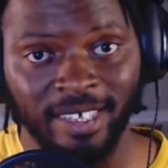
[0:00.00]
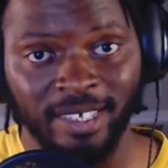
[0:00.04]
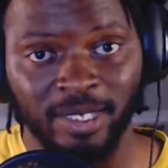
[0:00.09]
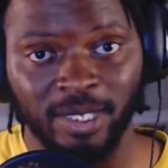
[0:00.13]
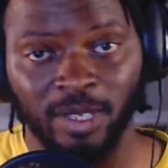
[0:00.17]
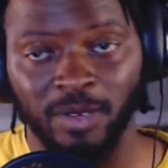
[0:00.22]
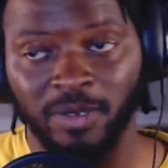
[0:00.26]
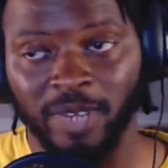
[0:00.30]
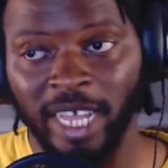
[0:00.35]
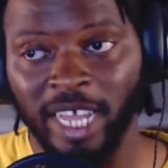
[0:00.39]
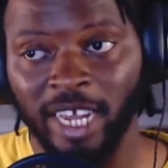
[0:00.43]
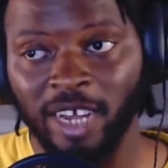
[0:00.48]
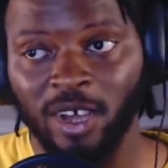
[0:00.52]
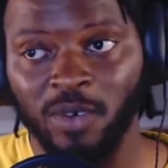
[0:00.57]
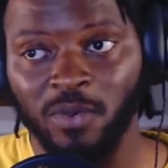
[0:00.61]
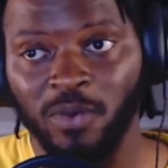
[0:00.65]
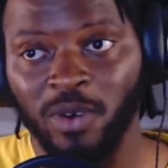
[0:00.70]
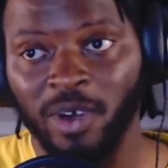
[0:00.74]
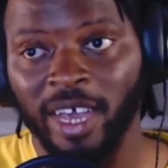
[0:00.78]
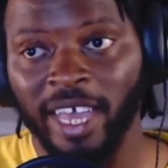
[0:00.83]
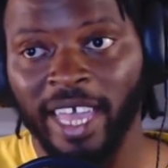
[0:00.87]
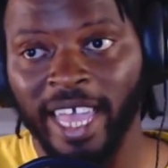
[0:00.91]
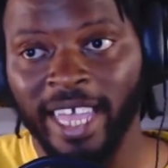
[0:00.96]
So they don't
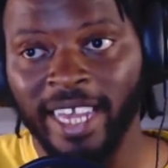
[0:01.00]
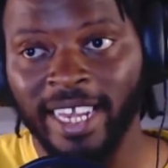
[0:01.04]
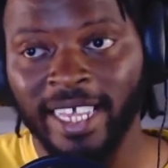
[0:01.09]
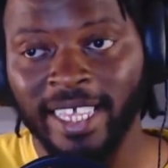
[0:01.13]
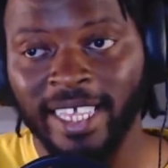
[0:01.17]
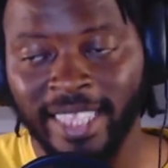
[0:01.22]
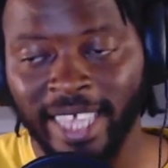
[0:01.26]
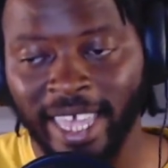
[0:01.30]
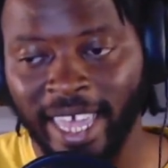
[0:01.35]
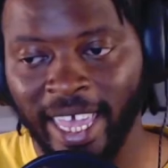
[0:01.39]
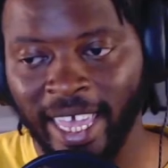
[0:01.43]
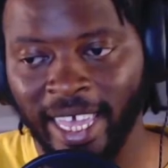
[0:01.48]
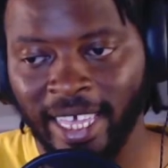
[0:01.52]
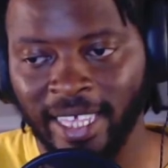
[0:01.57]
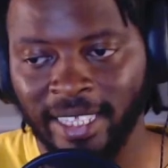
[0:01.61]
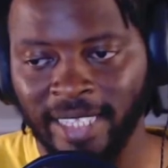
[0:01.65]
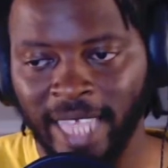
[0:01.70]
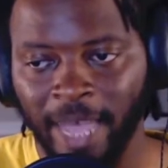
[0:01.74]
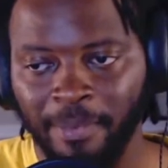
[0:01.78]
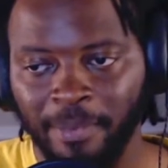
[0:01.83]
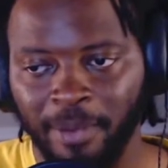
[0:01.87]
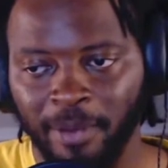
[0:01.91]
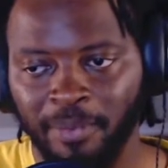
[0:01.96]
want anything
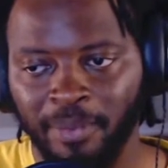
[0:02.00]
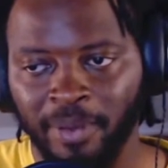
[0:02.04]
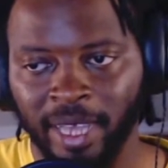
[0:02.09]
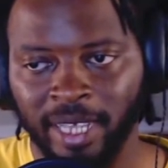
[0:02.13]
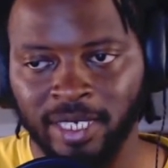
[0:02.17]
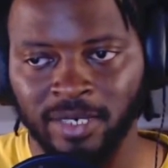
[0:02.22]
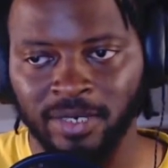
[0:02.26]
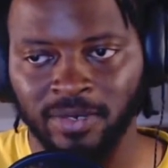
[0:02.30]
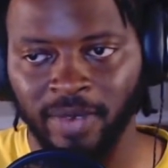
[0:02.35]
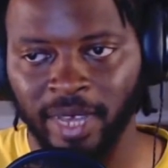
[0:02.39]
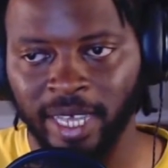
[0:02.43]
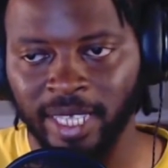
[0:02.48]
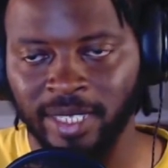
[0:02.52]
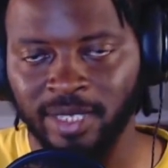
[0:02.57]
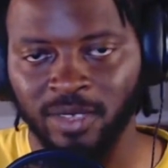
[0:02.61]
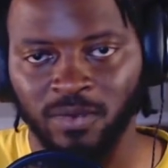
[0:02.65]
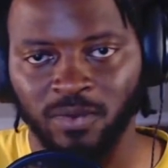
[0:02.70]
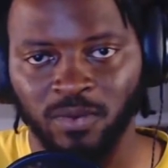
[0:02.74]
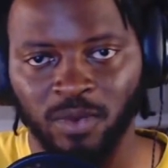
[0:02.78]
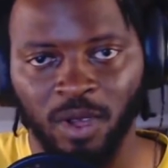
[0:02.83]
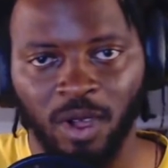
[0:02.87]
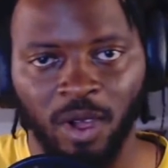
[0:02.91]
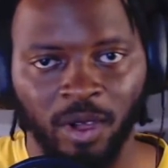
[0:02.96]
that perpetuates the
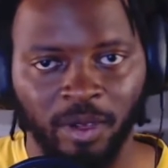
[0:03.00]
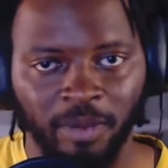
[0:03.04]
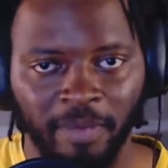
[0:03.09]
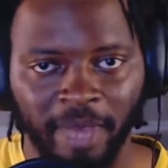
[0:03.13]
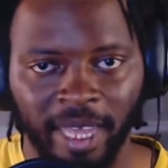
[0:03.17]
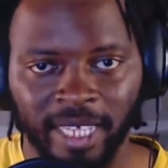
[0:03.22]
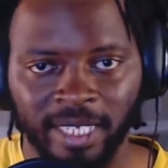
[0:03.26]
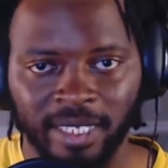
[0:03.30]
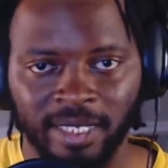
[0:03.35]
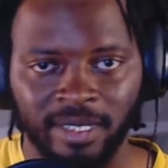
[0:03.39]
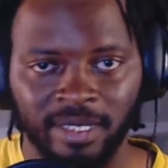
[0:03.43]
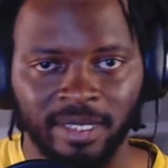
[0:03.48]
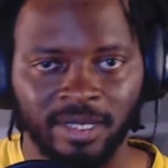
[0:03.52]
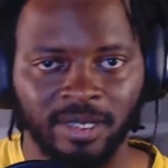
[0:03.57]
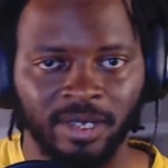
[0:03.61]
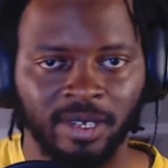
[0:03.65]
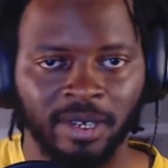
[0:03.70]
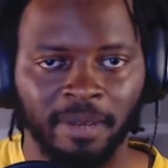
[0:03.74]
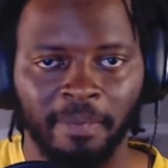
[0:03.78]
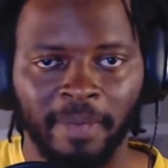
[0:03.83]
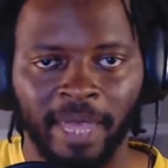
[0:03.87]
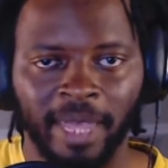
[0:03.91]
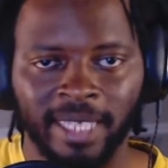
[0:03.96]
wrong message or
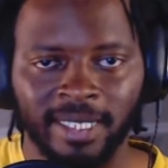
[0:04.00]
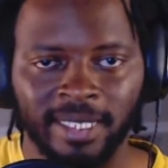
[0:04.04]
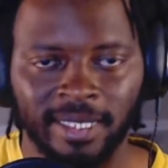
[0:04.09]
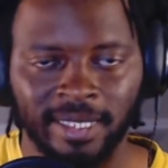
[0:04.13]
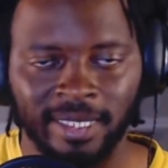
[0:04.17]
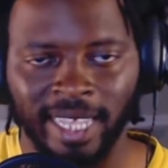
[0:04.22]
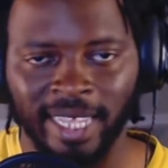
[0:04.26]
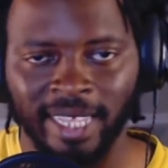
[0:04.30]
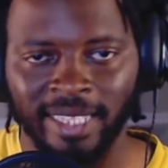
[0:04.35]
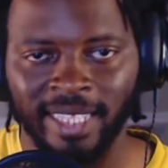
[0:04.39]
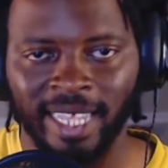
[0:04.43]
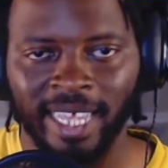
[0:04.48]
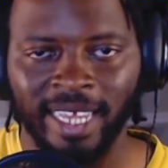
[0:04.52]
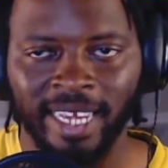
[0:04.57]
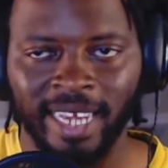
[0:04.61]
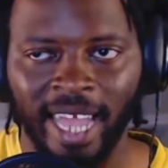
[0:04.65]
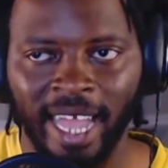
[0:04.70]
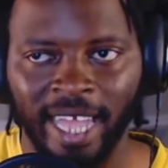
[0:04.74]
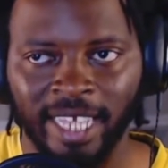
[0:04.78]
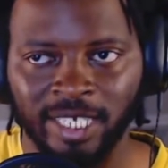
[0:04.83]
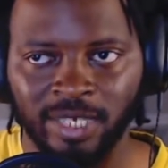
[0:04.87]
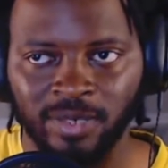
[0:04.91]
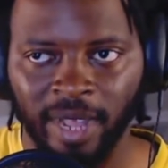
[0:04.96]
the message that they
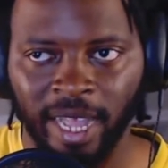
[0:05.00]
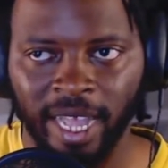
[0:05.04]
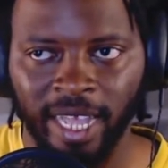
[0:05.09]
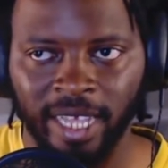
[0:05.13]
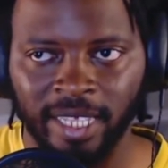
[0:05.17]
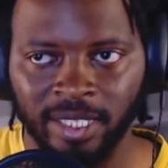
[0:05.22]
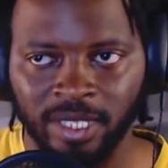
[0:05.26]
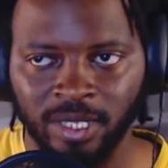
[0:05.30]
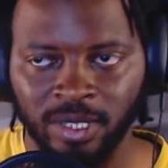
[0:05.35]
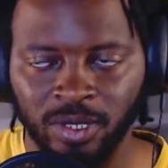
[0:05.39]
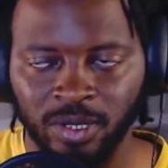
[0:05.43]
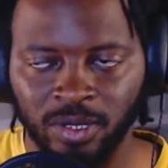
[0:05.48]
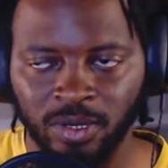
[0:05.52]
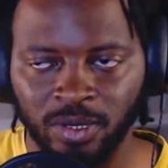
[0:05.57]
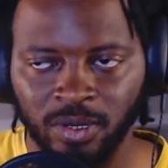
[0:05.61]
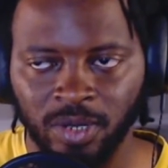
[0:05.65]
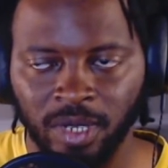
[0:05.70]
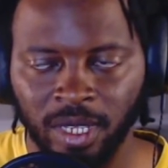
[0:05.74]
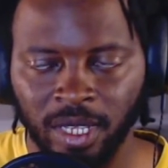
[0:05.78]
not trying to,